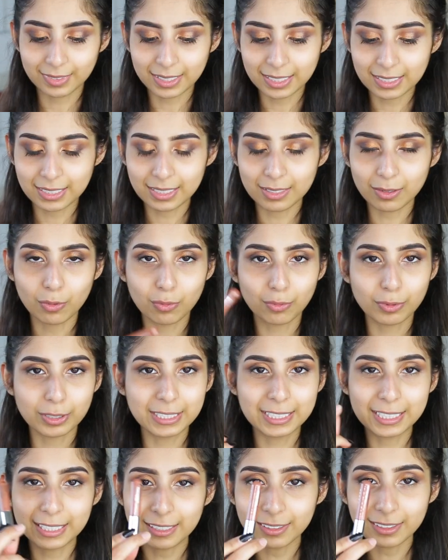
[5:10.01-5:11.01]
This
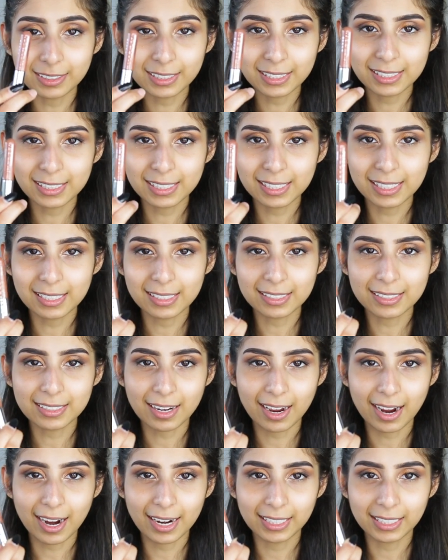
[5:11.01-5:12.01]
ridiculously
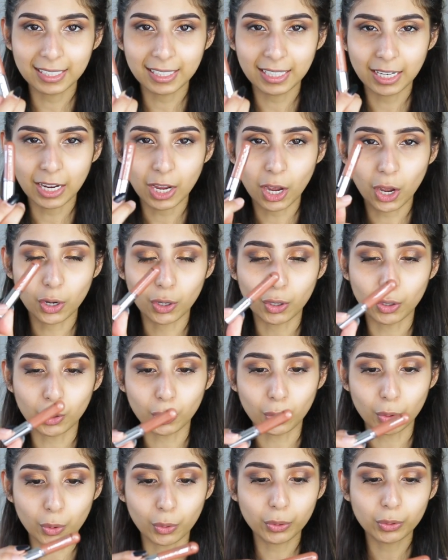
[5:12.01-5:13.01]
tiny
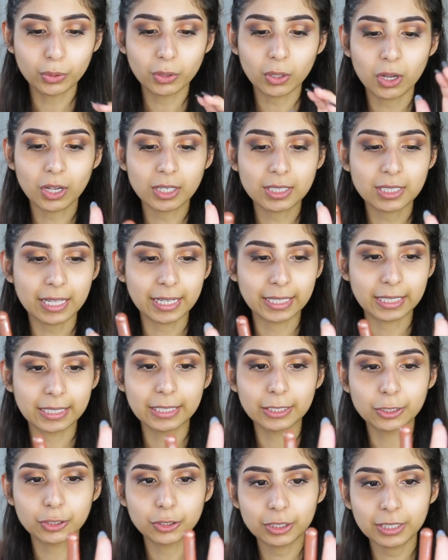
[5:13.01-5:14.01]
glow gloss, like
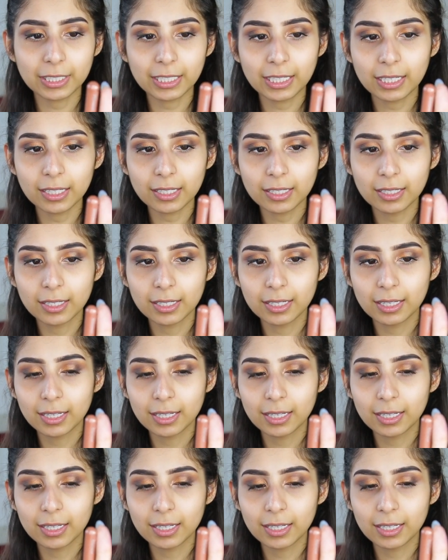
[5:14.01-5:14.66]
literally